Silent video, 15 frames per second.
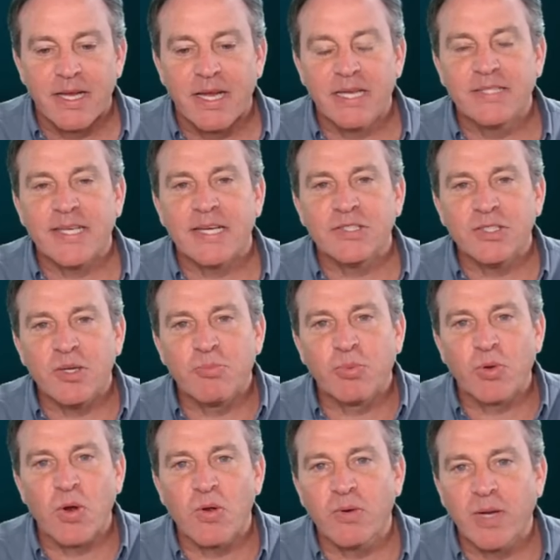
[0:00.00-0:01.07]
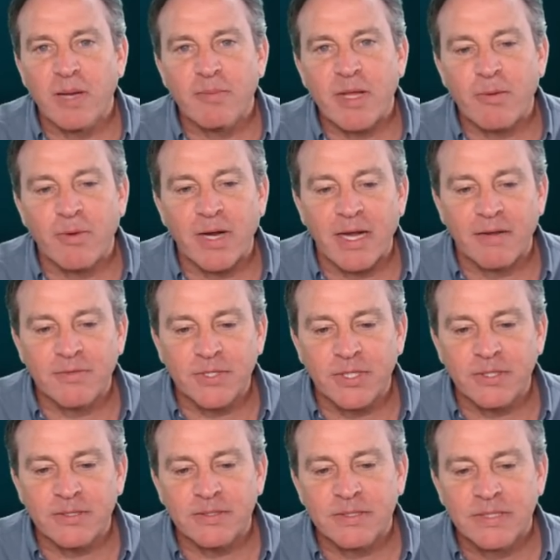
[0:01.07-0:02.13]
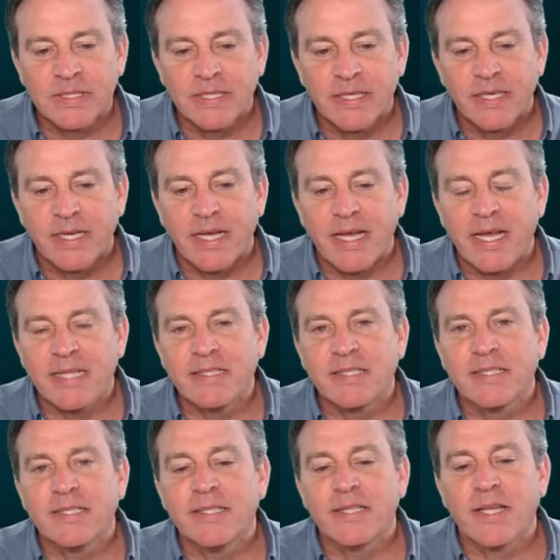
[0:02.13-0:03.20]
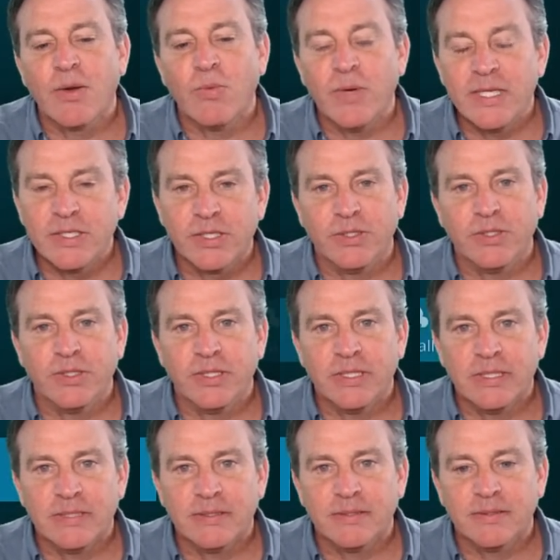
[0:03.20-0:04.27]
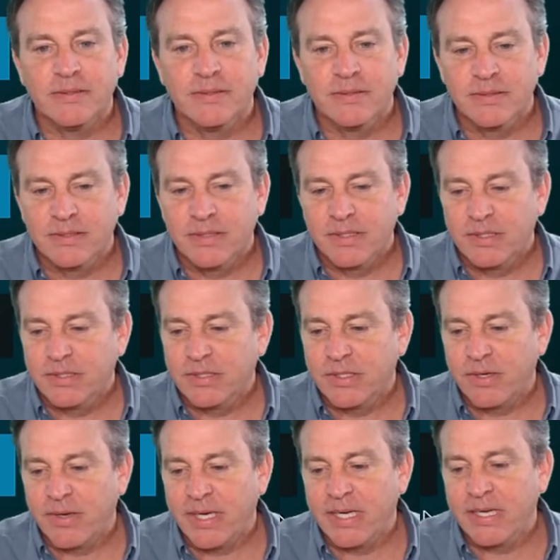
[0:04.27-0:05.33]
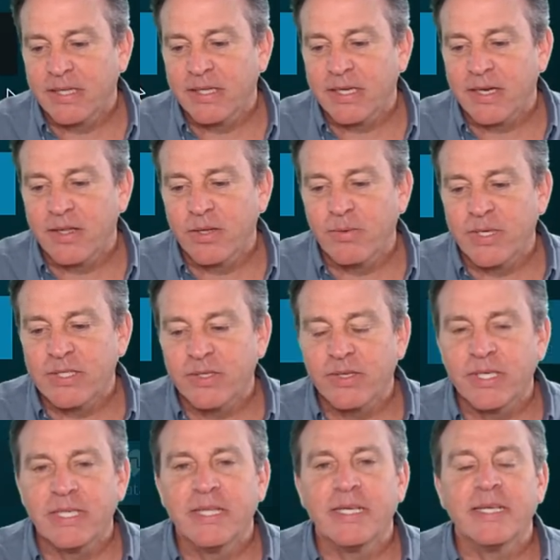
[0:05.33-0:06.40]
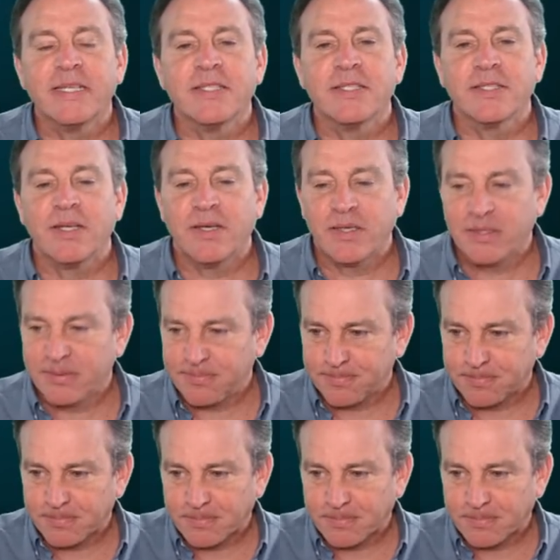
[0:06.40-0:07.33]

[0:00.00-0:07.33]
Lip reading: And it's actually a program that we're after. It's the wizard. So I'm going to click on the wizard and click install.